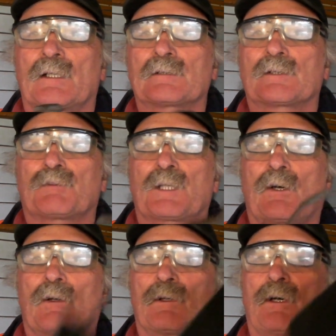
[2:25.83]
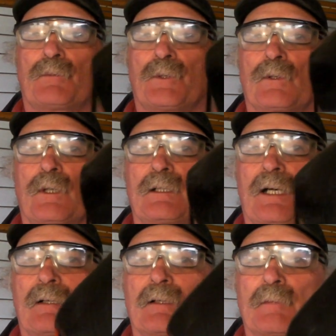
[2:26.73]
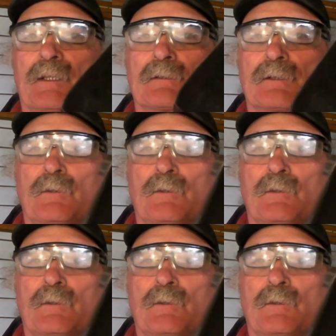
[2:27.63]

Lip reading: it doesn't flick on and off, the auto darkening bit doesn't